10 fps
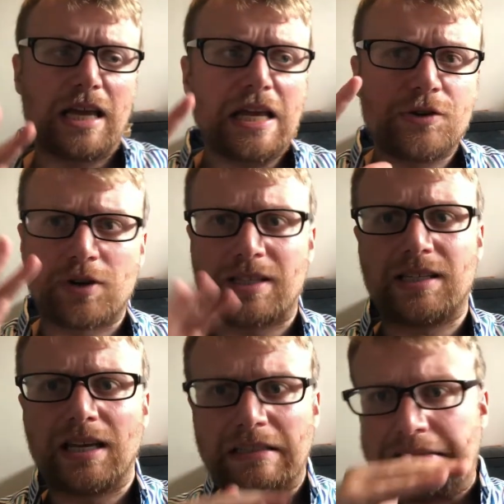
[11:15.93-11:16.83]

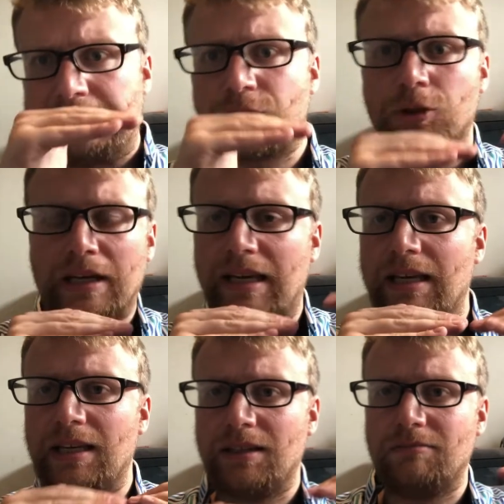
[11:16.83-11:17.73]
interesting,
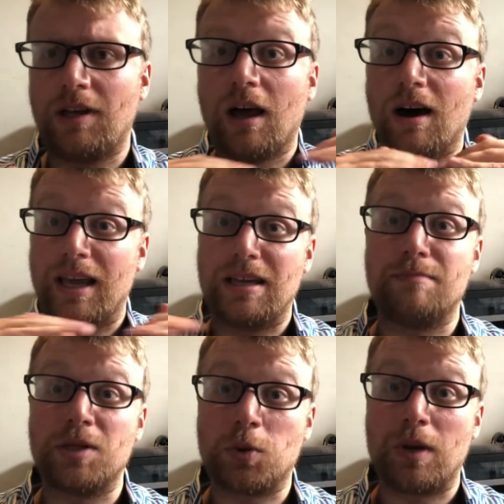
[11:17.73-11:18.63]
tricky line
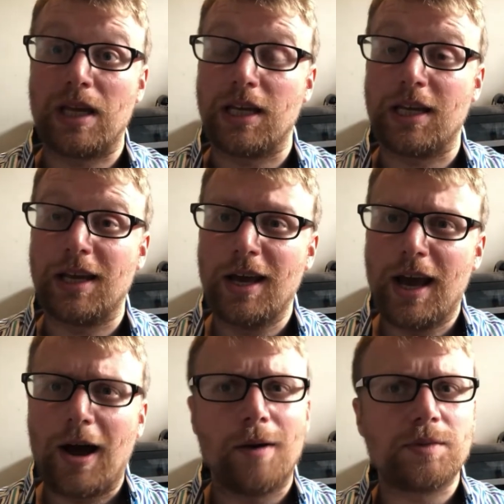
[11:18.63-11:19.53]
in between.
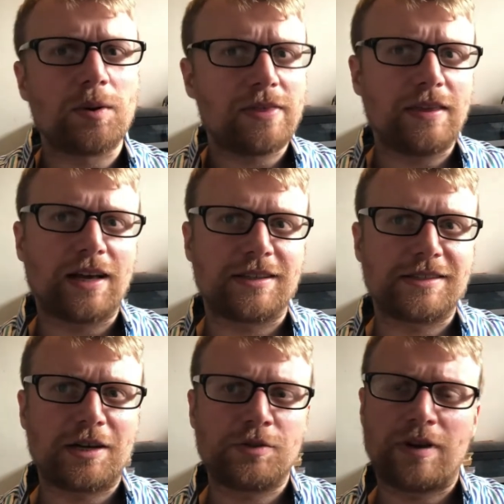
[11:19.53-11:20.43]
So I think that
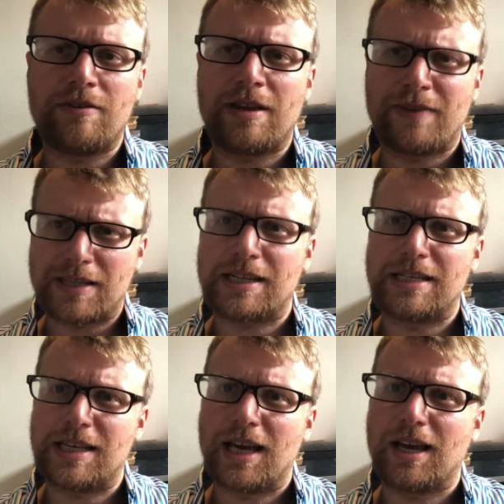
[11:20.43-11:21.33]
sounds really, really
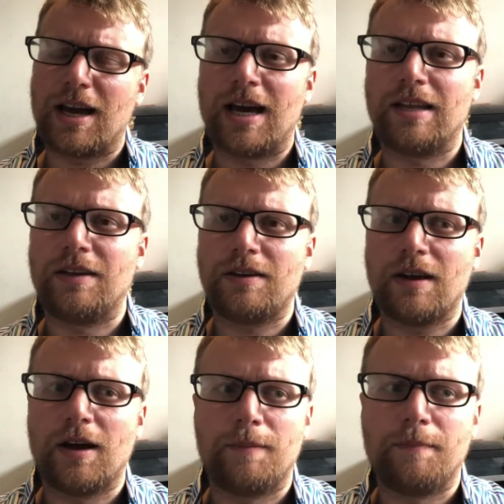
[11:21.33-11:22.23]
fascinating. And
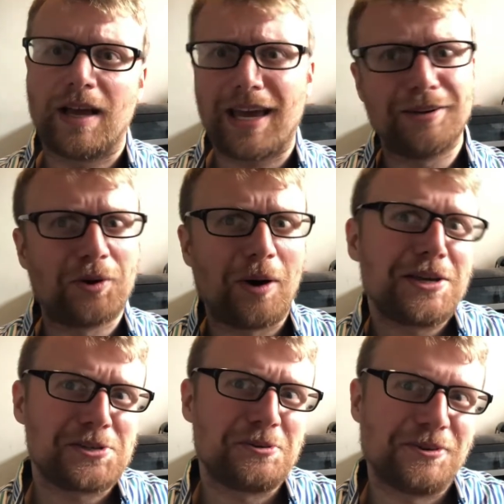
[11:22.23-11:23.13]
again,
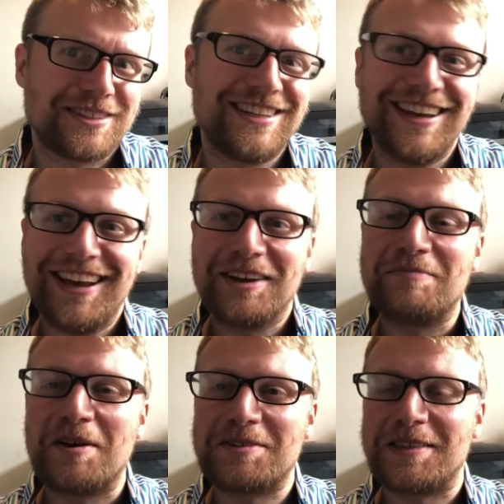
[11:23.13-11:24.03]
quite short.
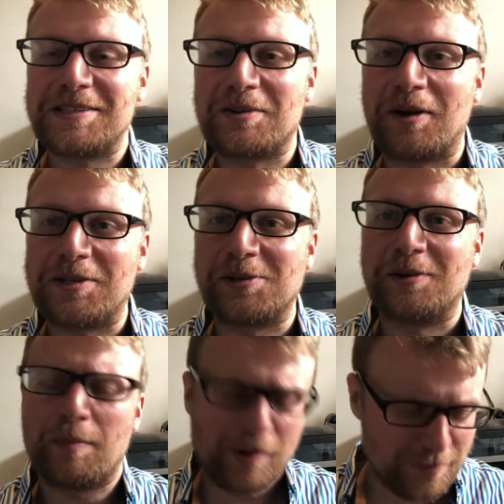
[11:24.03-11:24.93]
Most of these are quite
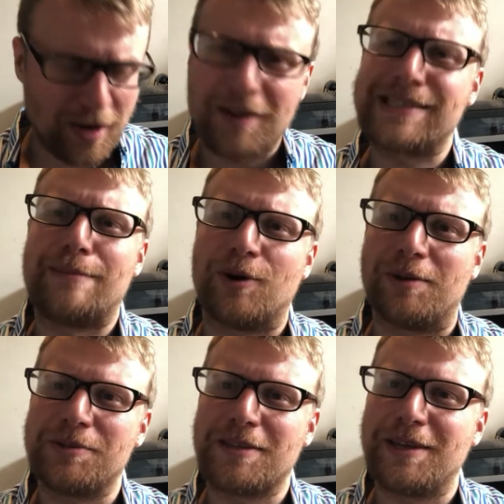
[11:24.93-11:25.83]
short, apart from The Last Samurai,
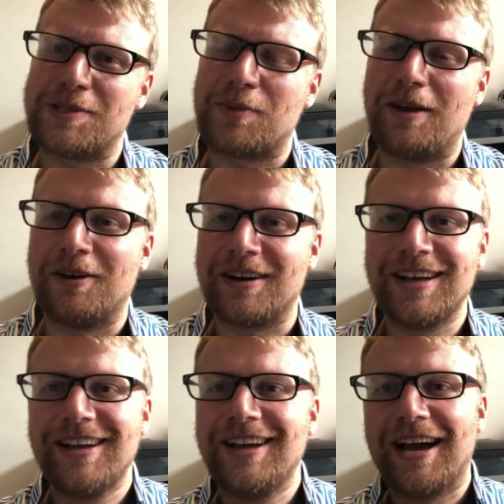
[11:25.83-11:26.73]
which I think is quite long,
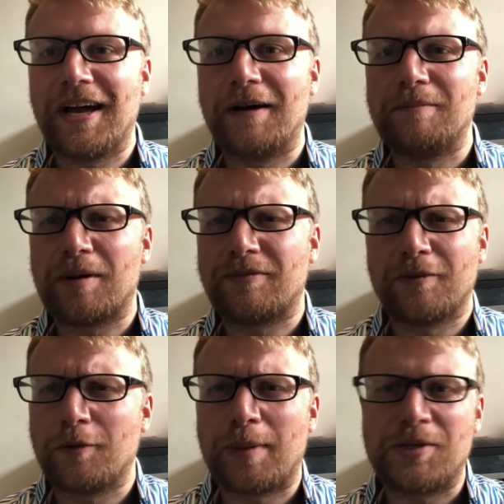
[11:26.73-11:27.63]
about
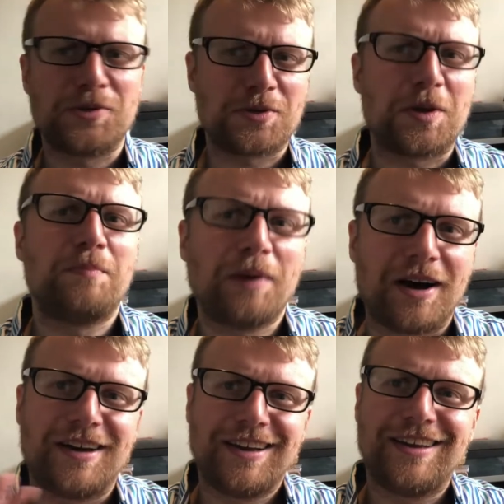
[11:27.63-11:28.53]
500 pages or so.
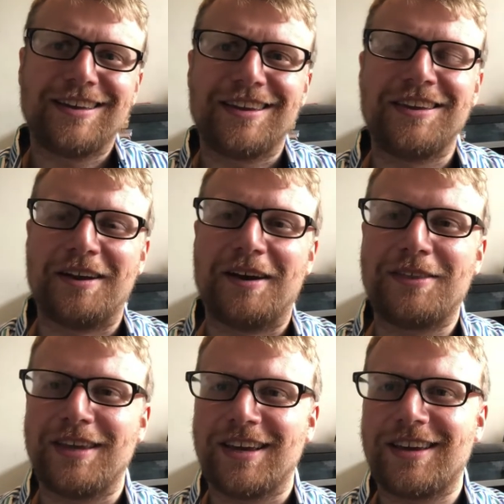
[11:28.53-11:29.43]
But, you know, I
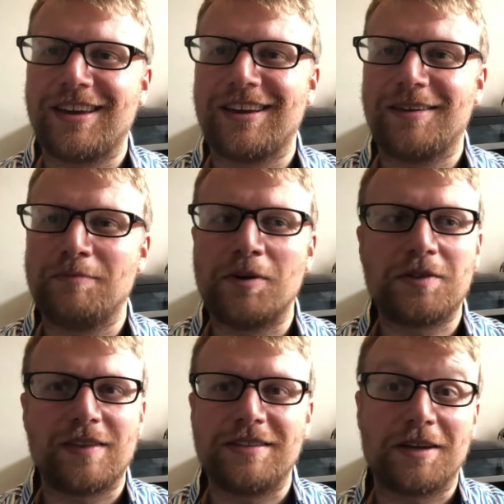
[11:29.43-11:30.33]
think most
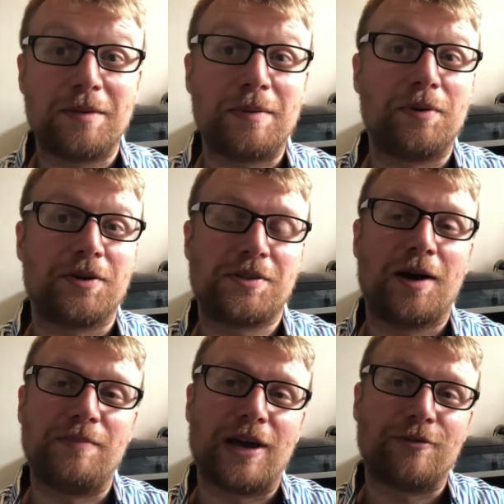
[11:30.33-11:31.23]
of these are going to be books that
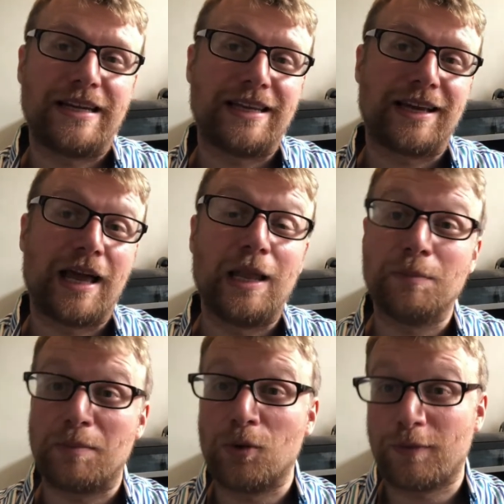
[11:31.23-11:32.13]
I'm now reading a little
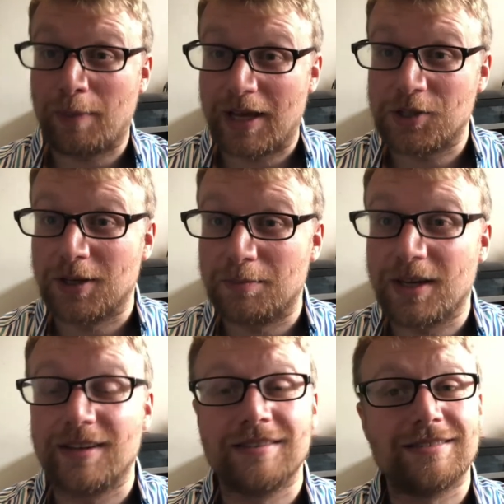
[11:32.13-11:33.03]
bit more for pleasure
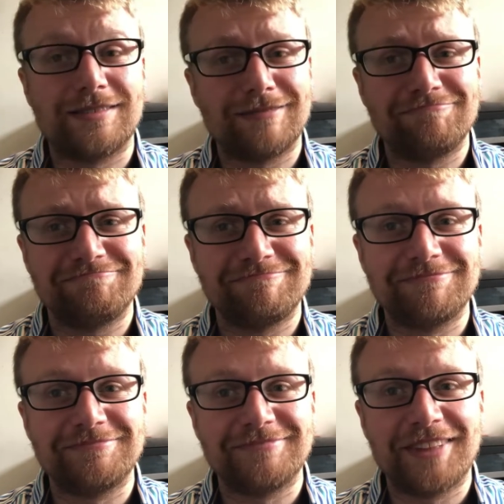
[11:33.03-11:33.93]
because
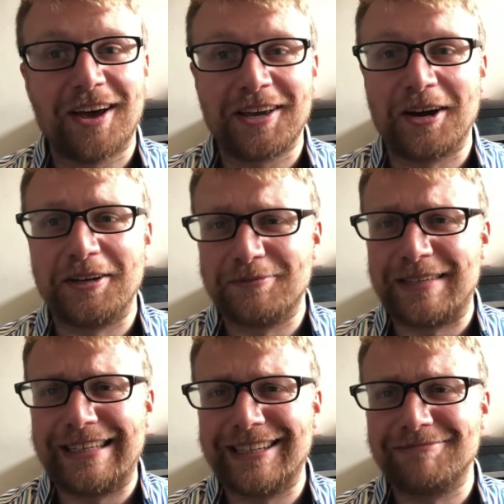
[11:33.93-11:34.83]
I kind of
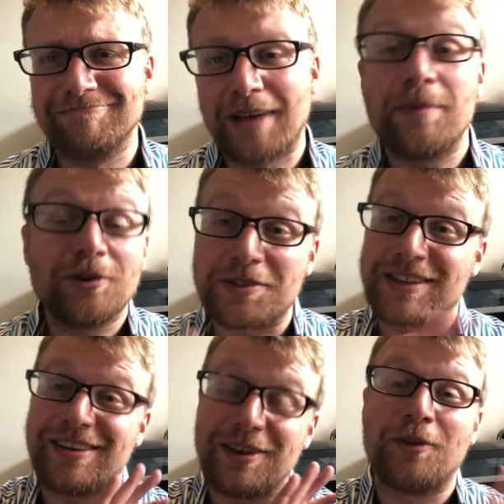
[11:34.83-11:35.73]
need it. I mean, not to
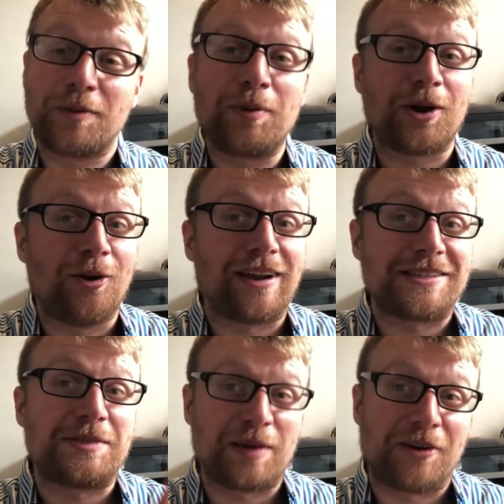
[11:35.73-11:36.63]
say, the book along
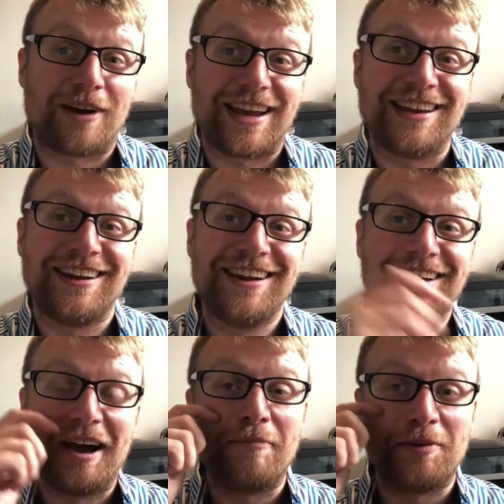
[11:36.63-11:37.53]
this has been great.
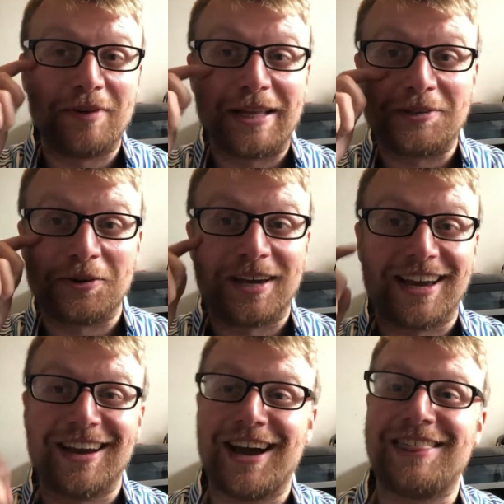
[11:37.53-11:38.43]
I've been really enjoying
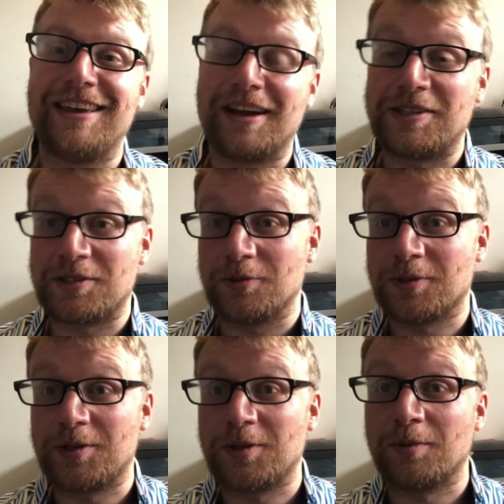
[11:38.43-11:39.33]
it. I think I just
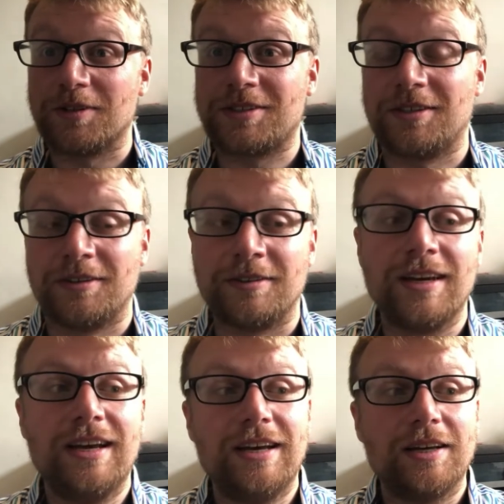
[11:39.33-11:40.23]
also do want to
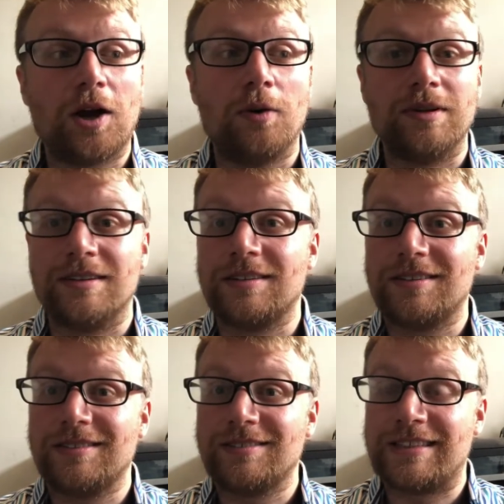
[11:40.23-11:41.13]
go and
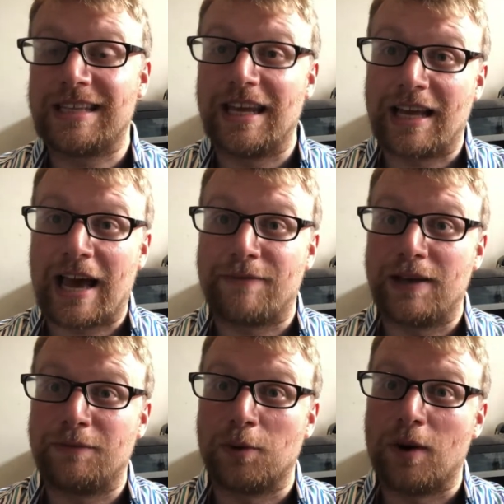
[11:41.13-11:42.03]
sit in a
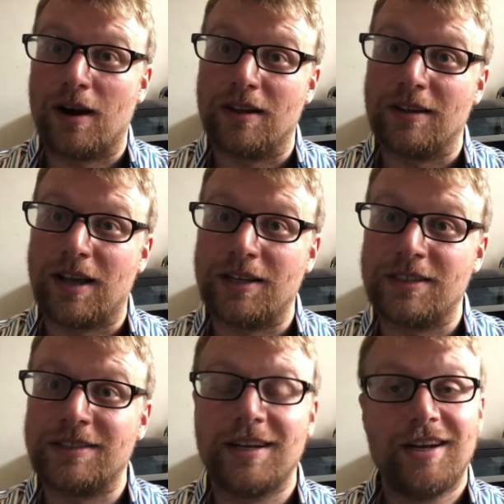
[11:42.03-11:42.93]
cafe for a while
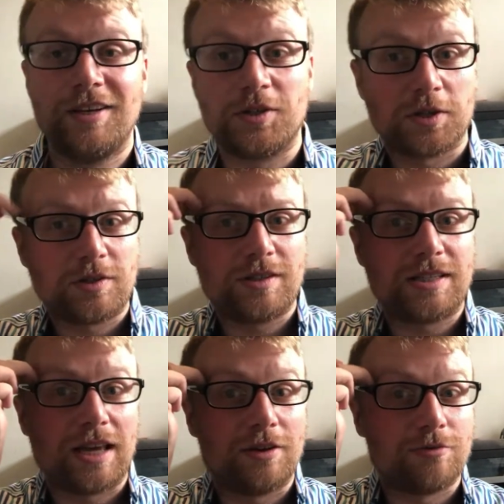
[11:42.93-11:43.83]
and just
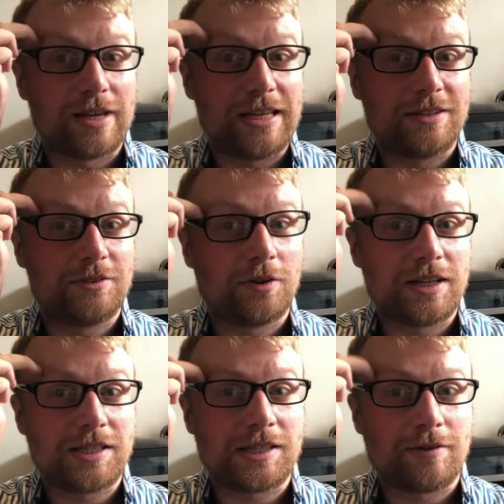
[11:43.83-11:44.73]
sit and read and not
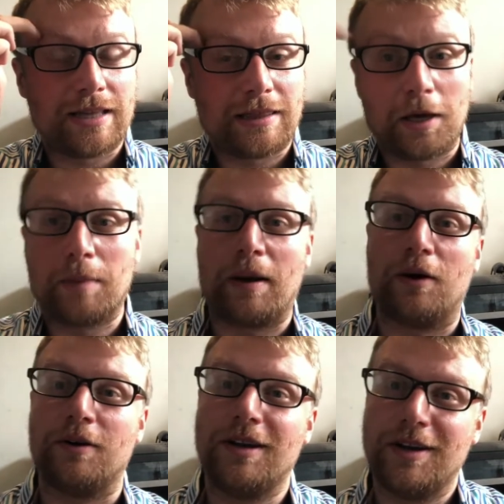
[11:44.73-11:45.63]
necessarily think
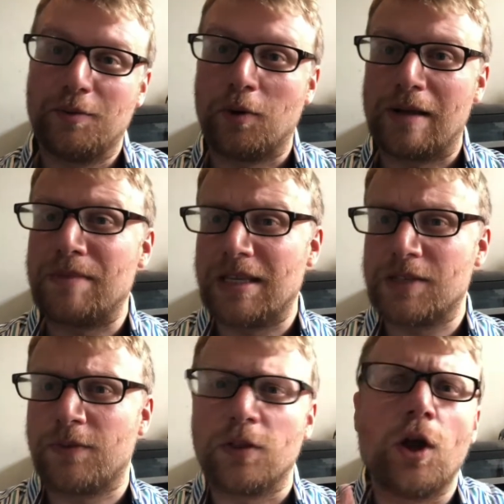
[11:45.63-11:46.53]
about what it
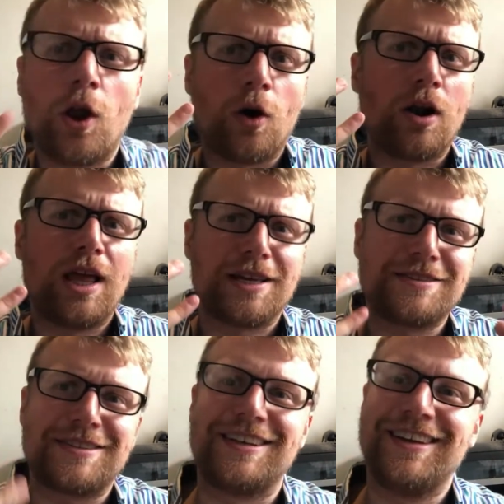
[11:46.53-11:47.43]
means for the long
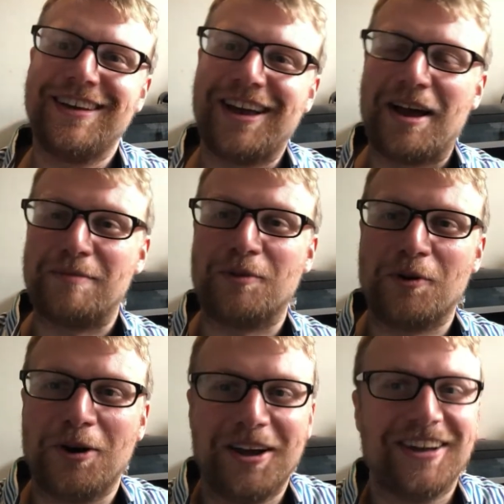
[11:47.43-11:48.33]
list,
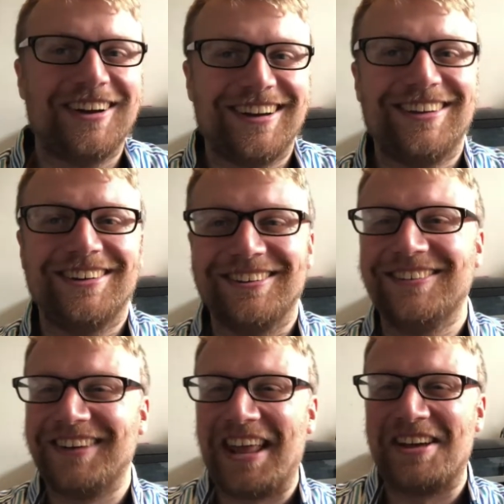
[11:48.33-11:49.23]
or
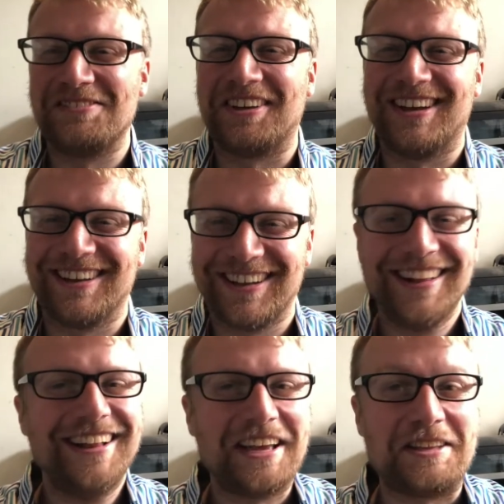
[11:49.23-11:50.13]
whatever,
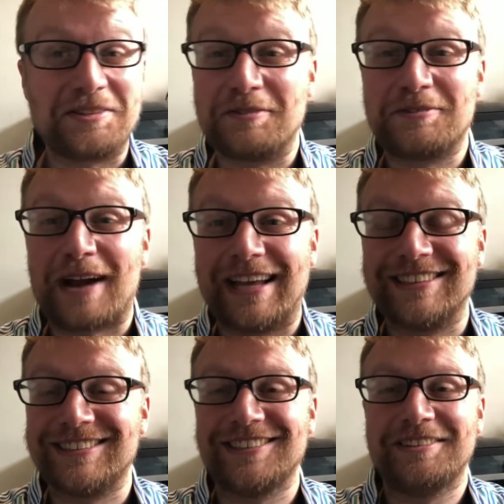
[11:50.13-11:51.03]
in sort of
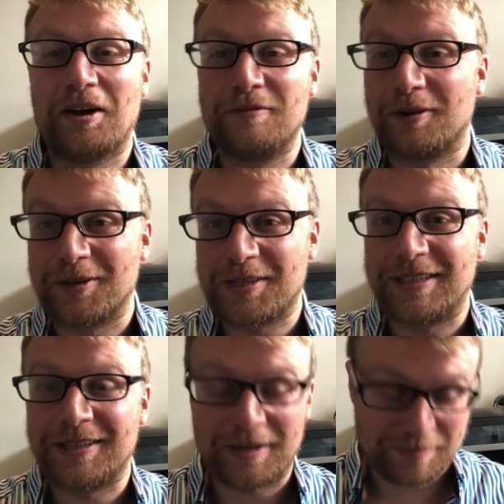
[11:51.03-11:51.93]
grand
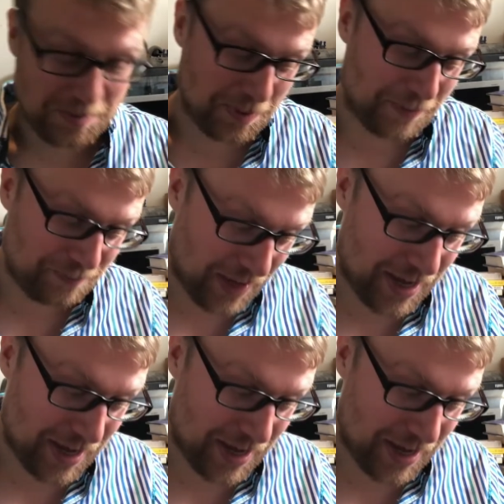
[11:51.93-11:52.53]
overarching terms. But